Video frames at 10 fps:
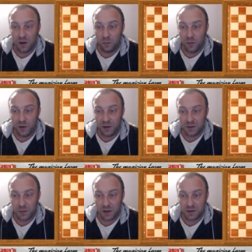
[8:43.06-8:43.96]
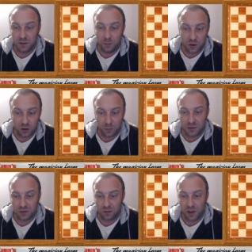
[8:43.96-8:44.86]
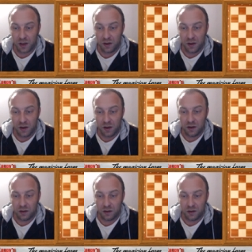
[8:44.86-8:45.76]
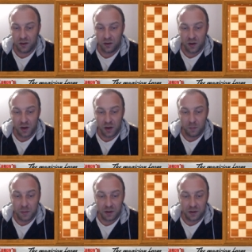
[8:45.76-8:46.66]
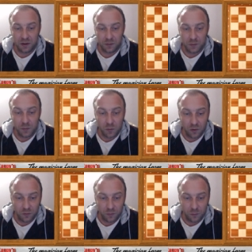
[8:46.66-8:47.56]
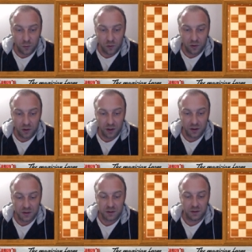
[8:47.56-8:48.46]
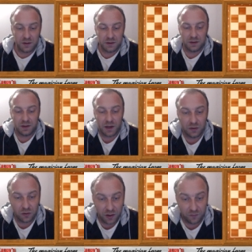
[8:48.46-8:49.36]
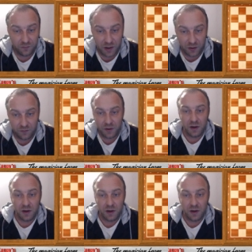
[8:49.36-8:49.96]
breathing space the bishop is okay uh, here but the more important thing is this knight on a5